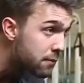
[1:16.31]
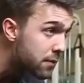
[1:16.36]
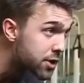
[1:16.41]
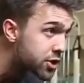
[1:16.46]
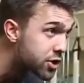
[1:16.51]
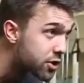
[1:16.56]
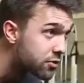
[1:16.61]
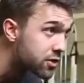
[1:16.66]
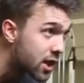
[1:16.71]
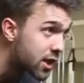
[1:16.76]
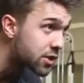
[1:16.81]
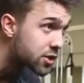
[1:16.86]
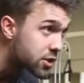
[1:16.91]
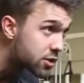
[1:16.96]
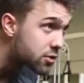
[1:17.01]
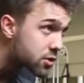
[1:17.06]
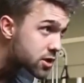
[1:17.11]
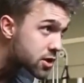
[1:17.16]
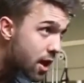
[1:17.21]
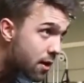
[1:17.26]
Make sure you're
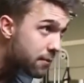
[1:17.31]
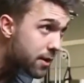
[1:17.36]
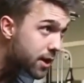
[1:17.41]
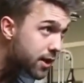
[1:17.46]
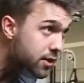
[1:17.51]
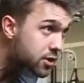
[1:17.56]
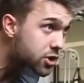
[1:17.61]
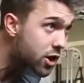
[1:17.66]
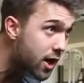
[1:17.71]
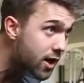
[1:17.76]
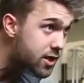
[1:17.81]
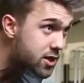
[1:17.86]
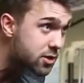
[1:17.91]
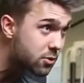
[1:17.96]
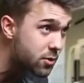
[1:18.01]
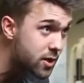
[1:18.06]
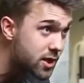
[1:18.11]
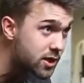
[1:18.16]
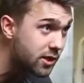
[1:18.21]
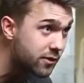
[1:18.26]
touching your stomach. Try to
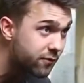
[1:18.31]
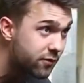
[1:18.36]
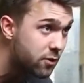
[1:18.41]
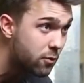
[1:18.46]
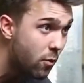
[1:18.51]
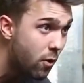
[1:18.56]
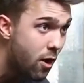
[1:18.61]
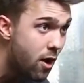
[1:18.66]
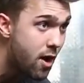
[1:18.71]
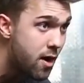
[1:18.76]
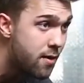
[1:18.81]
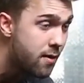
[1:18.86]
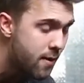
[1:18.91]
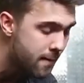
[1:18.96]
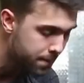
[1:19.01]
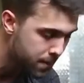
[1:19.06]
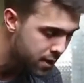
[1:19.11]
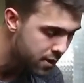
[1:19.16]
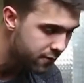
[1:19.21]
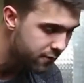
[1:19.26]
squeeze if you want.
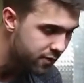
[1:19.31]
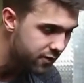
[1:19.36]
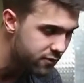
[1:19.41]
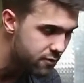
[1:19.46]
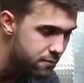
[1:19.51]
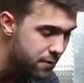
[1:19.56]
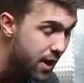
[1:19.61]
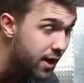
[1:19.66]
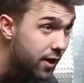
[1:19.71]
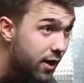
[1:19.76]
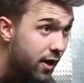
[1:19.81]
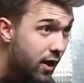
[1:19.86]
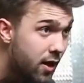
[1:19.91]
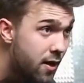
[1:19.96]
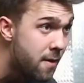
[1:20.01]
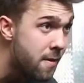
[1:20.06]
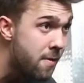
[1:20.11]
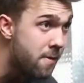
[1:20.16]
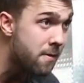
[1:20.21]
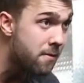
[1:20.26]
Even better,
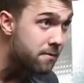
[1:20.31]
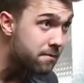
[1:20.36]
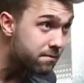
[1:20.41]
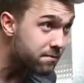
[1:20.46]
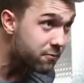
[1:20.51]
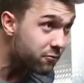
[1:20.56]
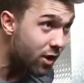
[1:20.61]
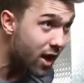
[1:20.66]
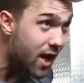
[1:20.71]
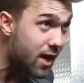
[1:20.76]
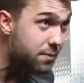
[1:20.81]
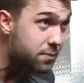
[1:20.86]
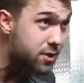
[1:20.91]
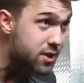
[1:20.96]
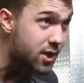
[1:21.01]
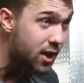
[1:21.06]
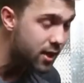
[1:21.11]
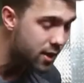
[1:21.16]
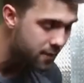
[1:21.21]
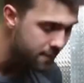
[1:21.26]

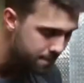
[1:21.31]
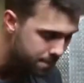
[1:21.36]
reps.